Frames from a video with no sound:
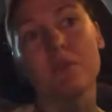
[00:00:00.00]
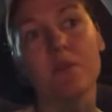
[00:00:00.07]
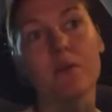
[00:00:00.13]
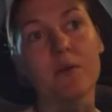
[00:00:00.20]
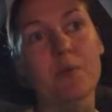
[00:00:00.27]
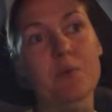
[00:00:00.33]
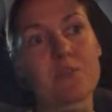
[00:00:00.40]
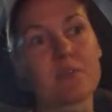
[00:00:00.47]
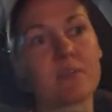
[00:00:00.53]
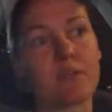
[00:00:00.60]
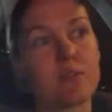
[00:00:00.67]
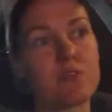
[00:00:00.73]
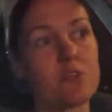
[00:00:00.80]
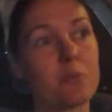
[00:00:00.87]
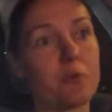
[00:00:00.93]
you know, he wasn't
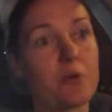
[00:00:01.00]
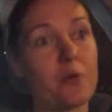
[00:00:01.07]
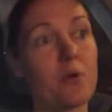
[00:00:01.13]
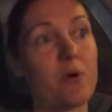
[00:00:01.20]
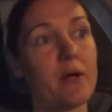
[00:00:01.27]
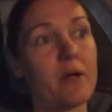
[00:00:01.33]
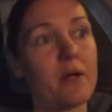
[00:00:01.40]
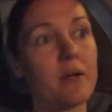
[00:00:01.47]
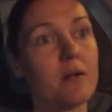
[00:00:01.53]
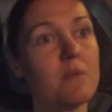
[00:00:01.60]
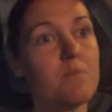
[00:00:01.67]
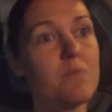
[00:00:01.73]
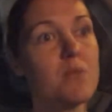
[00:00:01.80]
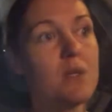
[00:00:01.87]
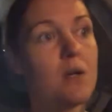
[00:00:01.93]
like super annoying.
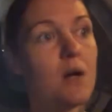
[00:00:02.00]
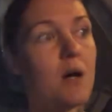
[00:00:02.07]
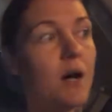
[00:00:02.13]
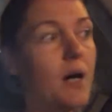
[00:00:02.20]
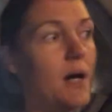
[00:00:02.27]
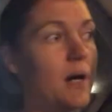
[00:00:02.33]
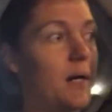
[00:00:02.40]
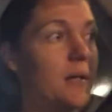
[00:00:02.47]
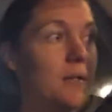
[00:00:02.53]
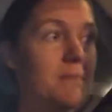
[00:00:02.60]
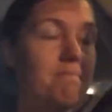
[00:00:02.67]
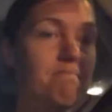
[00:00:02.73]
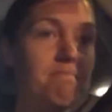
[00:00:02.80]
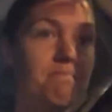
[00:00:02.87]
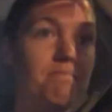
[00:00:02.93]

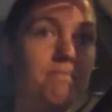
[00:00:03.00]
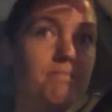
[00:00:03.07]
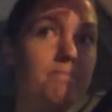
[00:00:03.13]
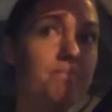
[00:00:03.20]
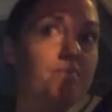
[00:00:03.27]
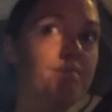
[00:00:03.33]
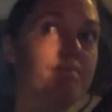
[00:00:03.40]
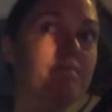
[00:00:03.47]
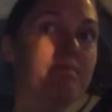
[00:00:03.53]
Um,